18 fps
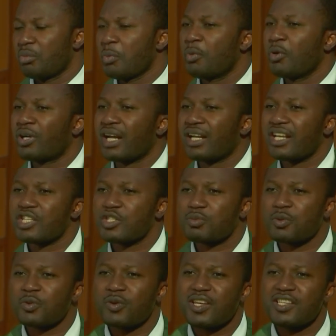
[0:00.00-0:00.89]
People can
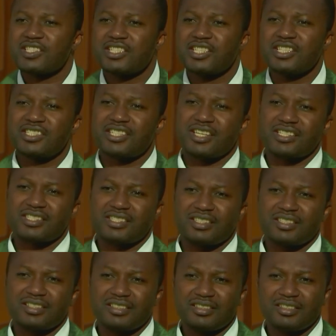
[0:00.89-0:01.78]
experience
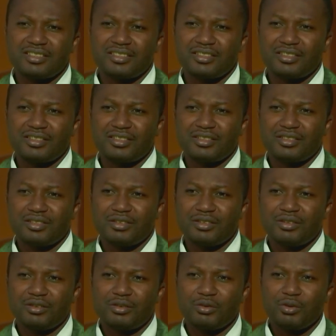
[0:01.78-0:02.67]
Jesus
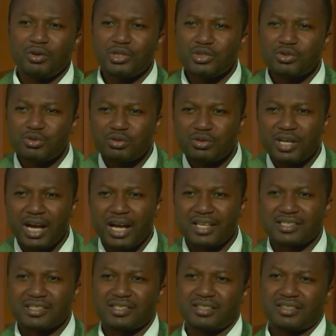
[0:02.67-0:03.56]
only through
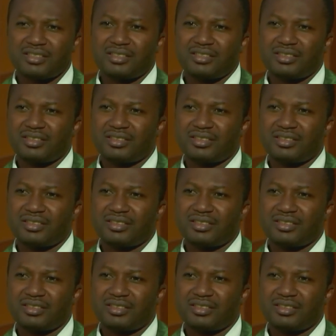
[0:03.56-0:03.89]
us.